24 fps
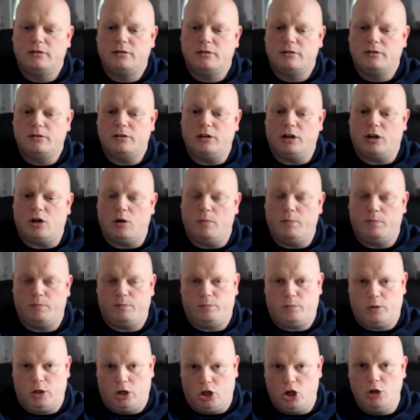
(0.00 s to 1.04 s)

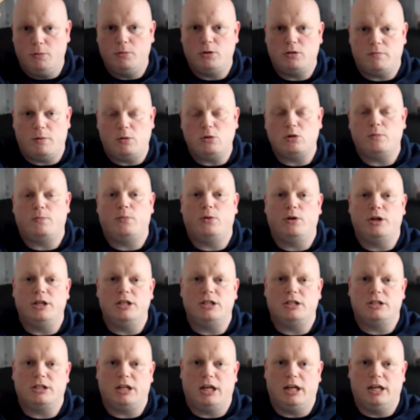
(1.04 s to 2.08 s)
the cumulative
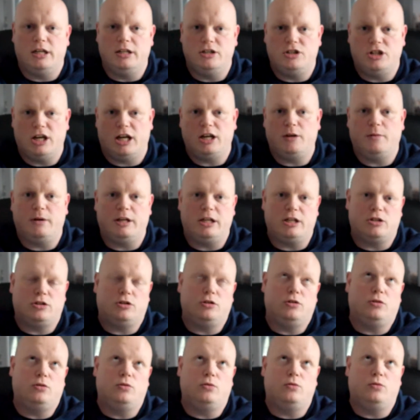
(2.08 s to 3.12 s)
multi-points in January
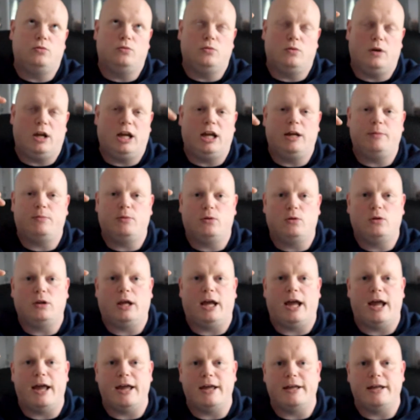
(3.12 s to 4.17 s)
to April
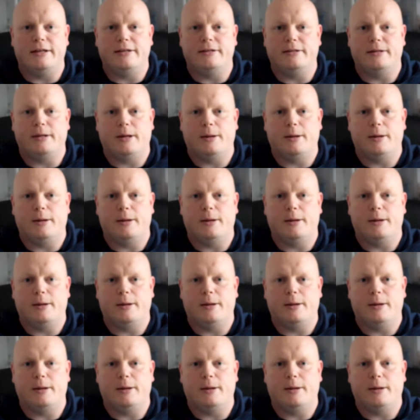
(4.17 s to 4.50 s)
and